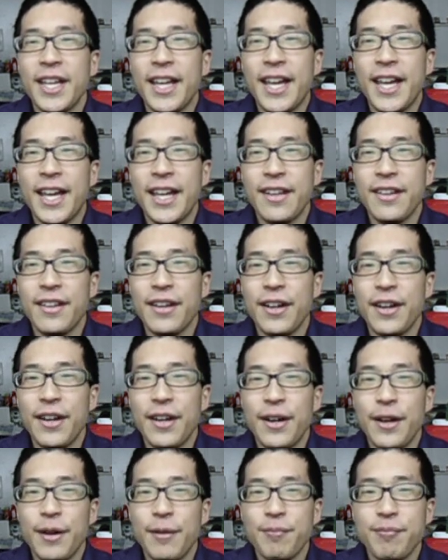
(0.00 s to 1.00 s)
and
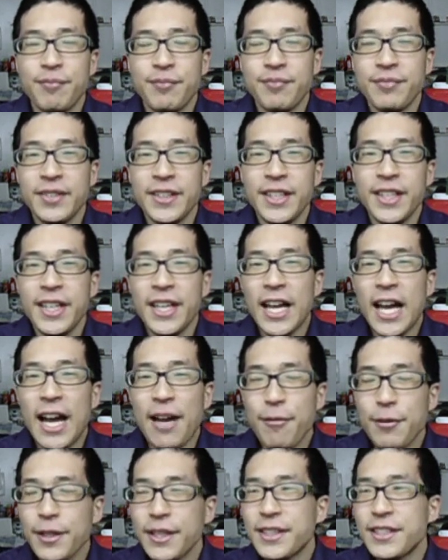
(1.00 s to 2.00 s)

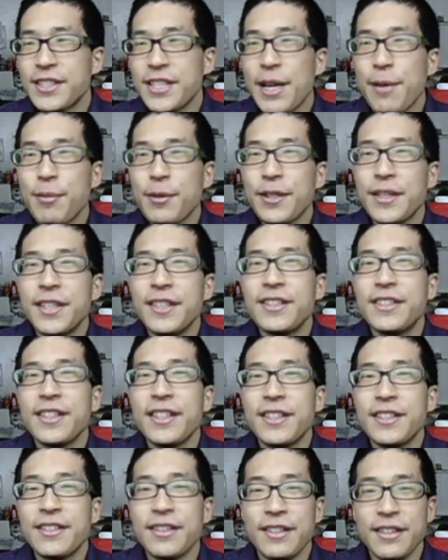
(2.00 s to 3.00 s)
I think Japanese
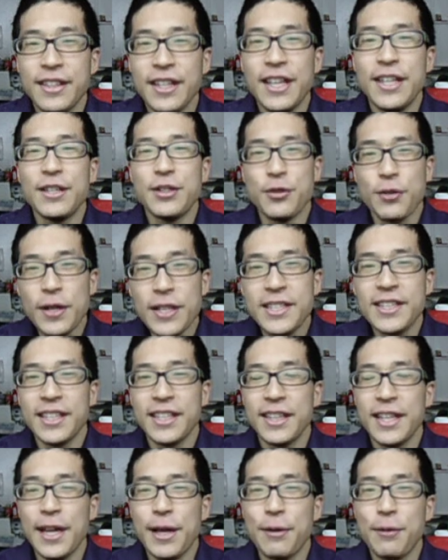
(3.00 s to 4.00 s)
is an
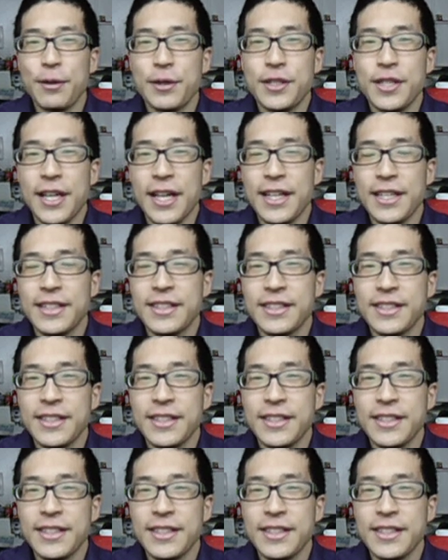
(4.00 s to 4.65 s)
interesting language as